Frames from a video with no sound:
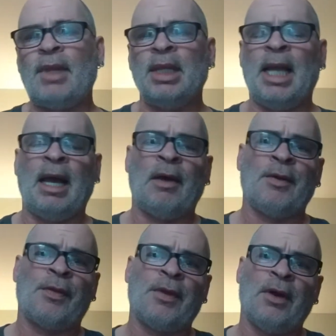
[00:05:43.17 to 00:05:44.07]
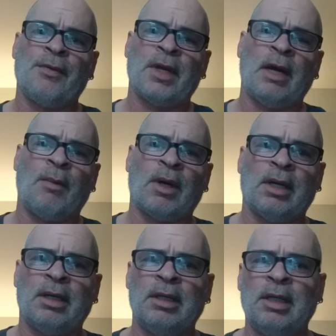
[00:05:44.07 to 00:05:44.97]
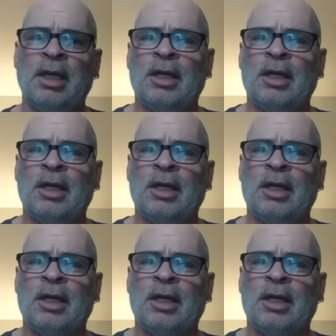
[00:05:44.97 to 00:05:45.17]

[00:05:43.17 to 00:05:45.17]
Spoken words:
Now, the third thing I want to